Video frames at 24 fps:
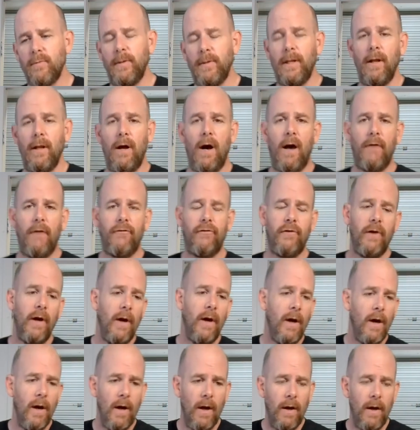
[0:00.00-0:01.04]
We lost
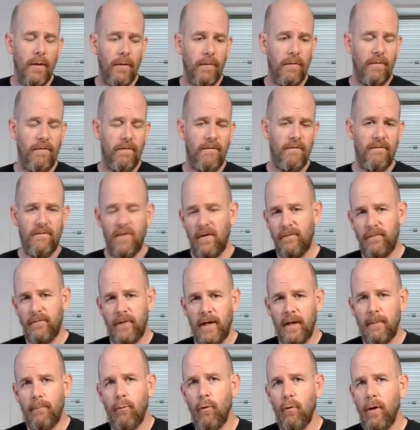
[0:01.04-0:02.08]

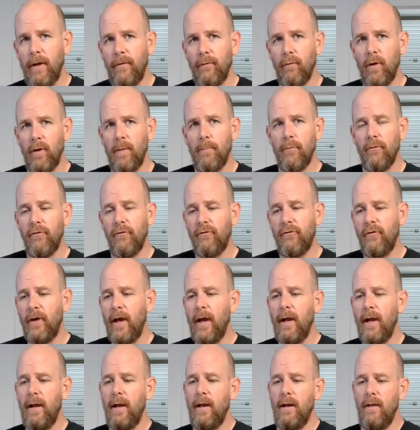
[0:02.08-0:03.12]

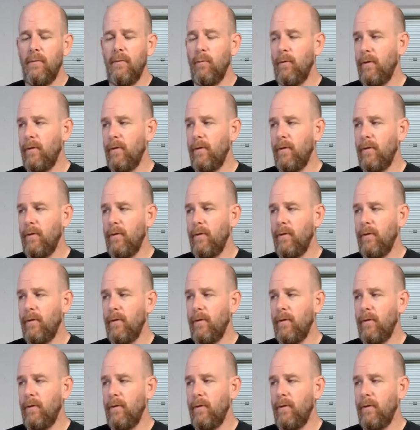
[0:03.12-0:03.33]
15.3%